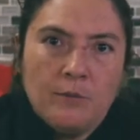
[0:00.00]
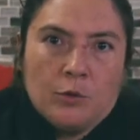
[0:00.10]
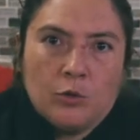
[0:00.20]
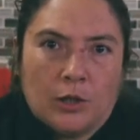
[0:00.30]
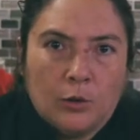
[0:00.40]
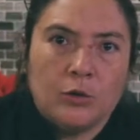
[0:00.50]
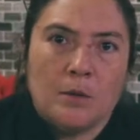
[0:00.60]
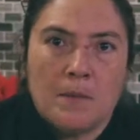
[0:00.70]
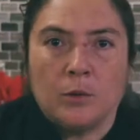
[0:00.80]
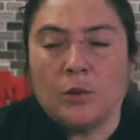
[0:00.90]
Use a good
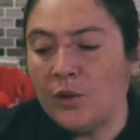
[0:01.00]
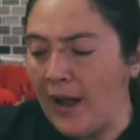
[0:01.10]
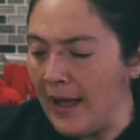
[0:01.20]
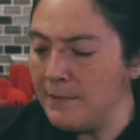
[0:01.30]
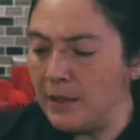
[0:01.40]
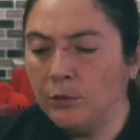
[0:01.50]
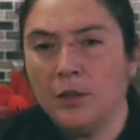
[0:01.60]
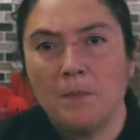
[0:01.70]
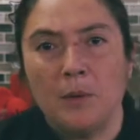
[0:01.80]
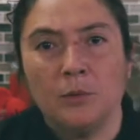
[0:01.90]
amount of ham, a good
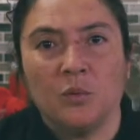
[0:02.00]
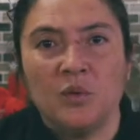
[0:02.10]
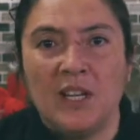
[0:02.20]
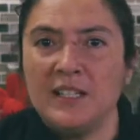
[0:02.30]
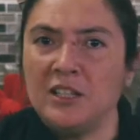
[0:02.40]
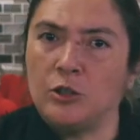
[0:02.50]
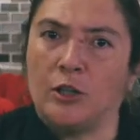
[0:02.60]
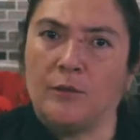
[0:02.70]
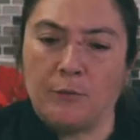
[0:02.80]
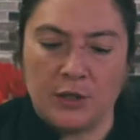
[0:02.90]
amount of this, serve
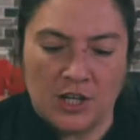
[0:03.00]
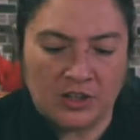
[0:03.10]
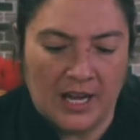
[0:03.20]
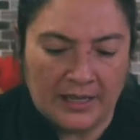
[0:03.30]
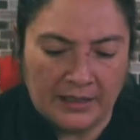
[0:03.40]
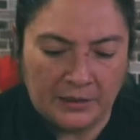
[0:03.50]
it with a salad.